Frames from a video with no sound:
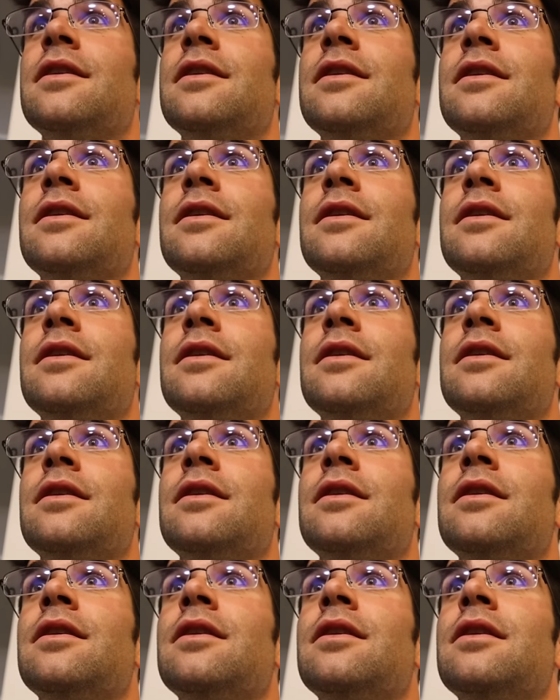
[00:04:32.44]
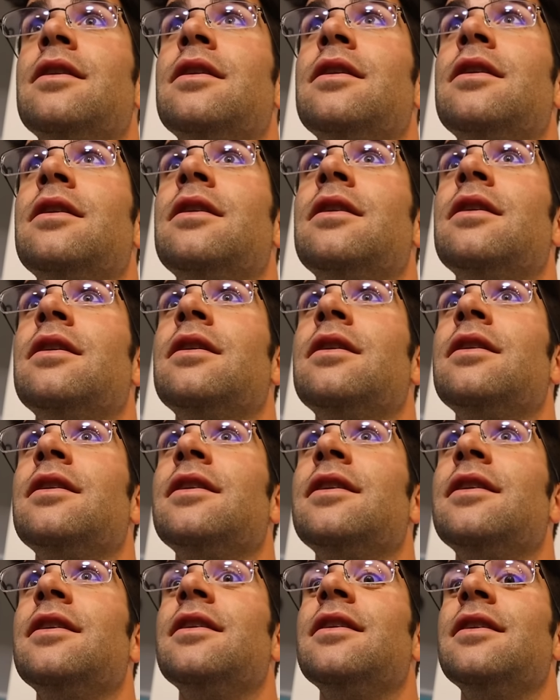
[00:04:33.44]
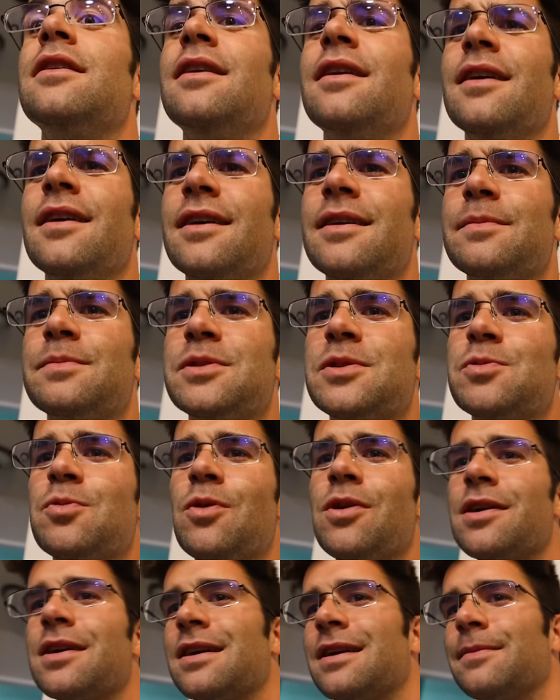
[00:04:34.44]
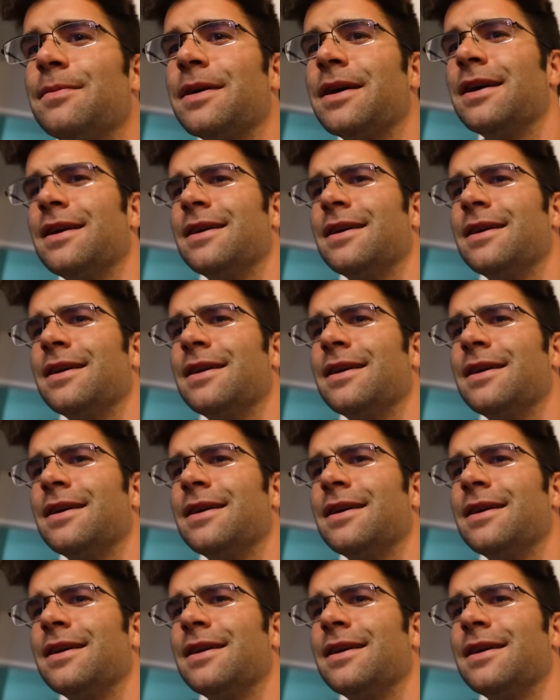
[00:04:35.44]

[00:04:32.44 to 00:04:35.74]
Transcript: Are you allowed to have a fork? Yeah, I'm just walking on my